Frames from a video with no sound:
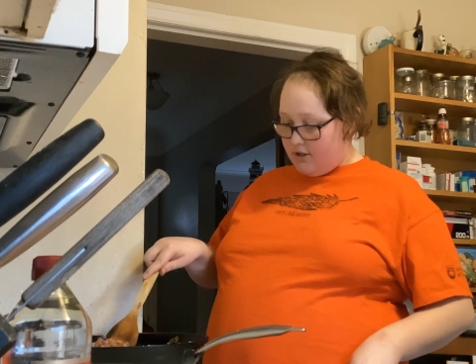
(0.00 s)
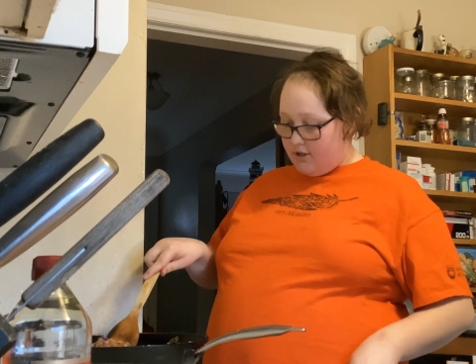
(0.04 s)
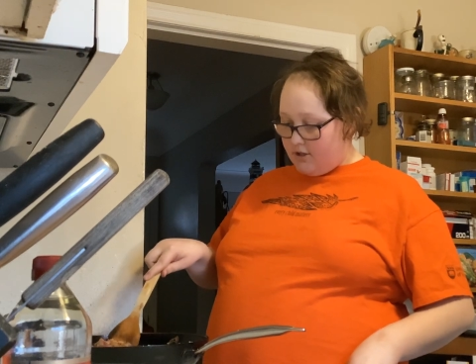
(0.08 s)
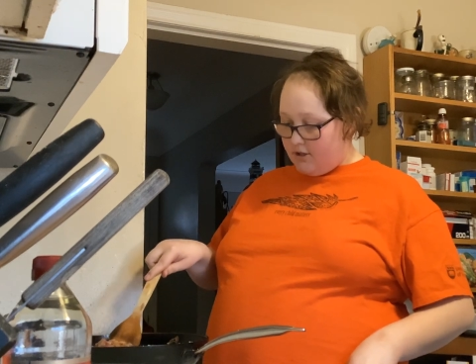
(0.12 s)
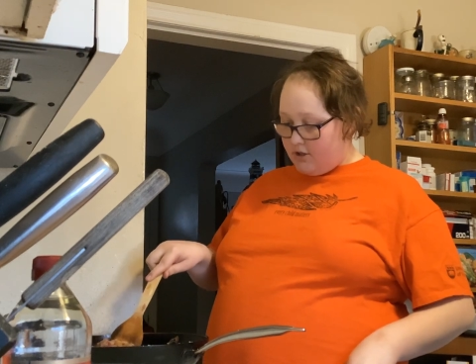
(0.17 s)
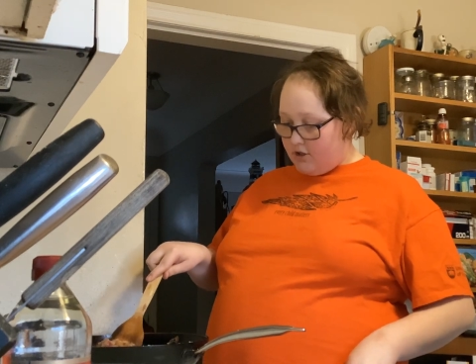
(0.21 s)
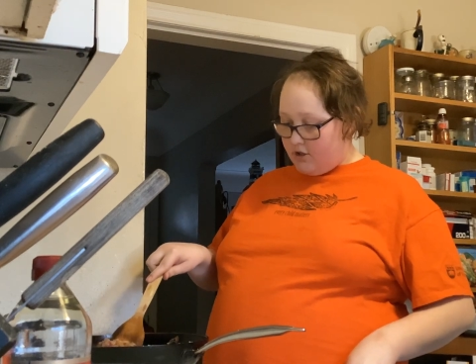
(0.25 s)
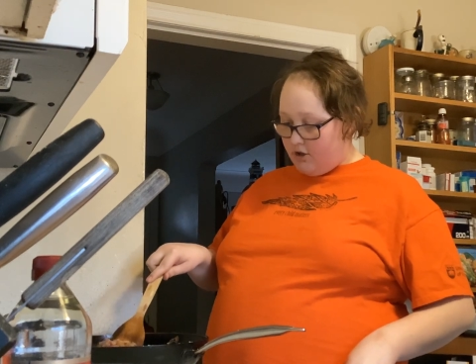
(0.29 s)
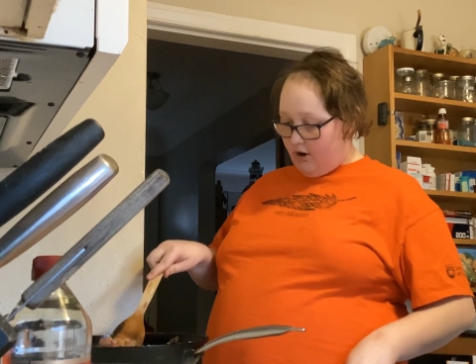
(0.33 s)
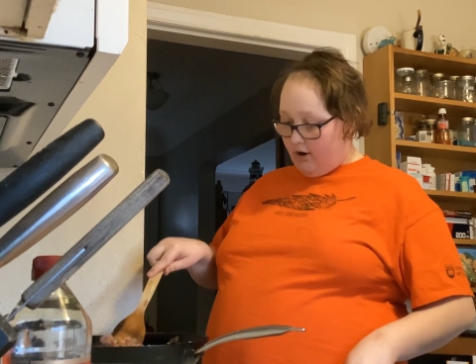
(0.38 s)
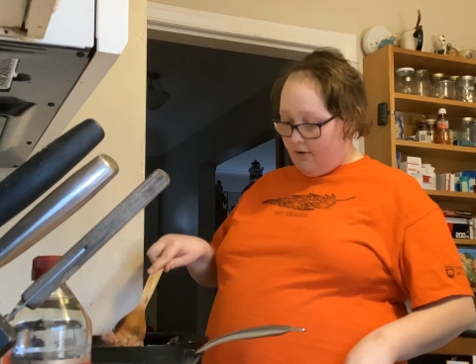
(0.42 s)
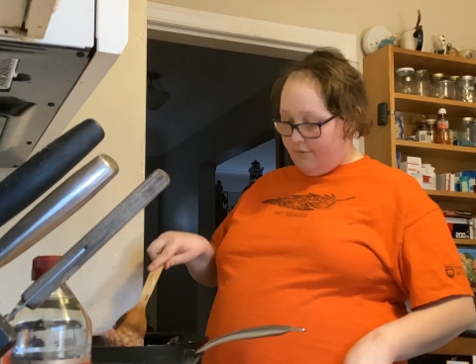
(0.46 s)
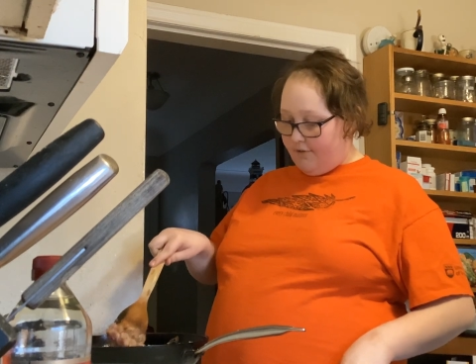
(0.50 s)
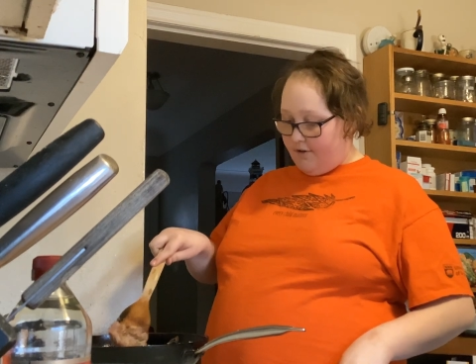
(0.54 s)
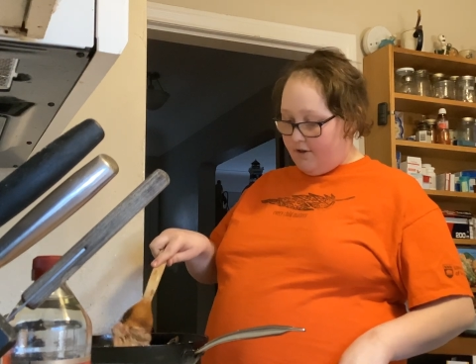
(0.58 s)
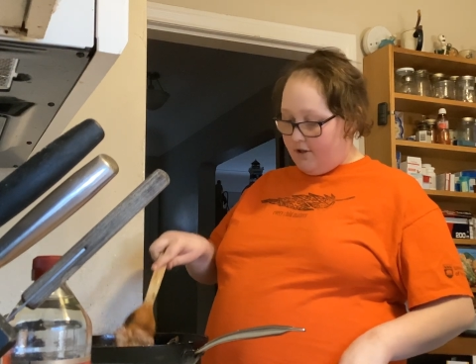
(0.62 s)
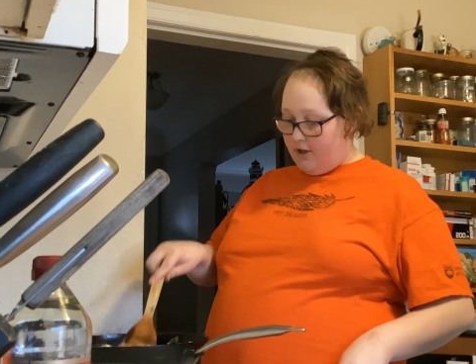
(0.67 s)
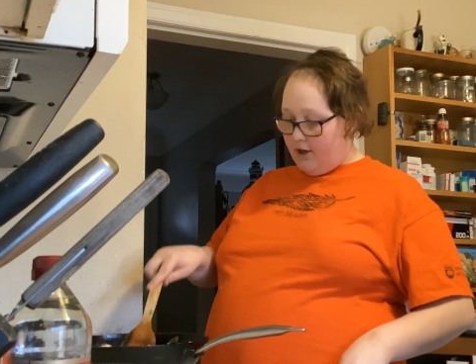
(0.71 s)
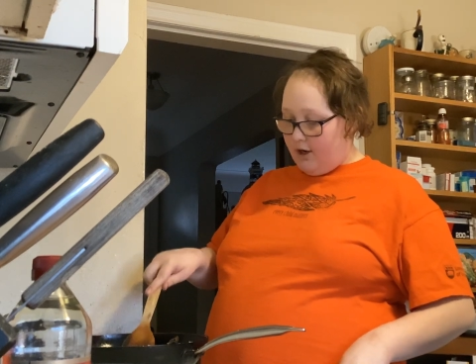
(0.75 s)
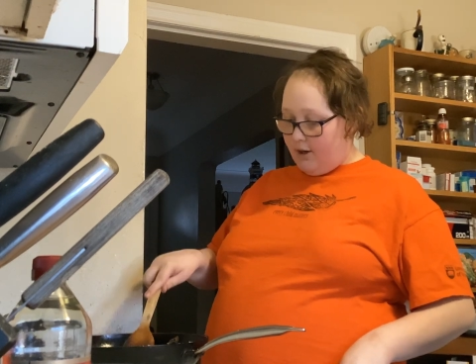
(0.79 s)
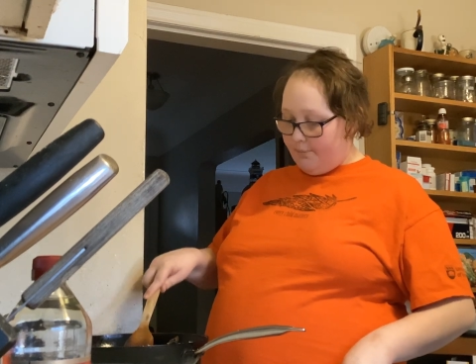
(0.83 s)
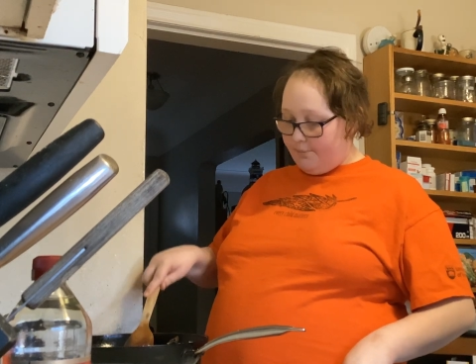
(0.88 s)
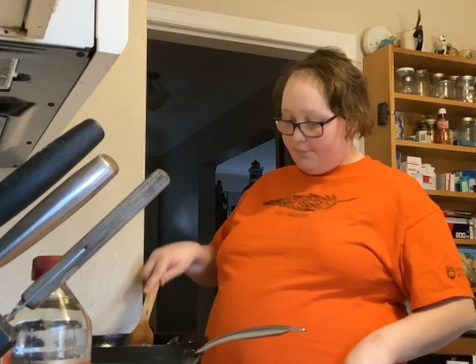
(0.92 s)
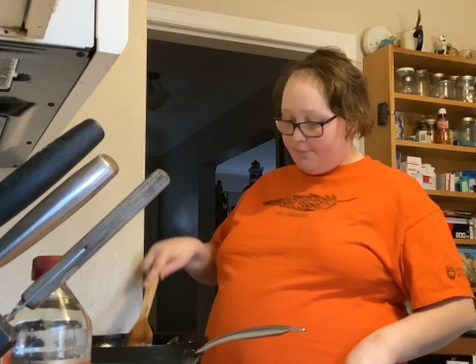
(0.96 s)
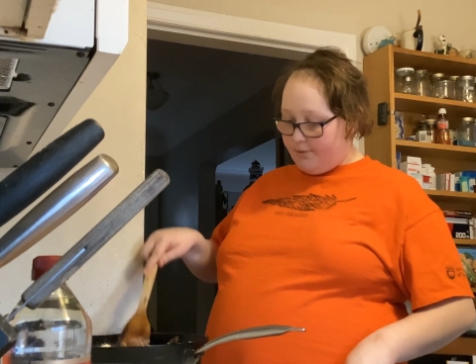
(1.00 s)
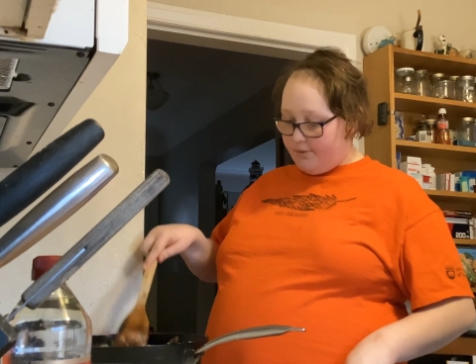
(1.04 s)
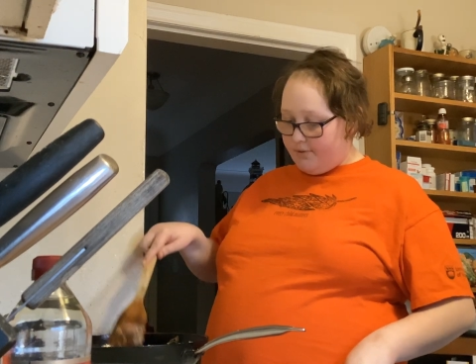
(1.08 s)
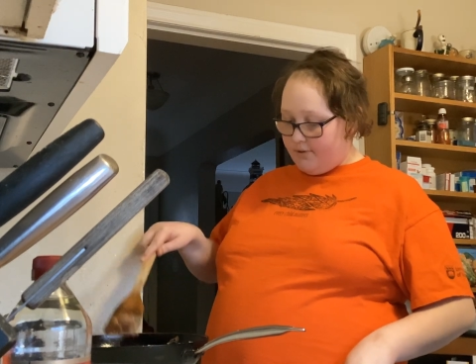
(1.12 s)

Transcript: softened up.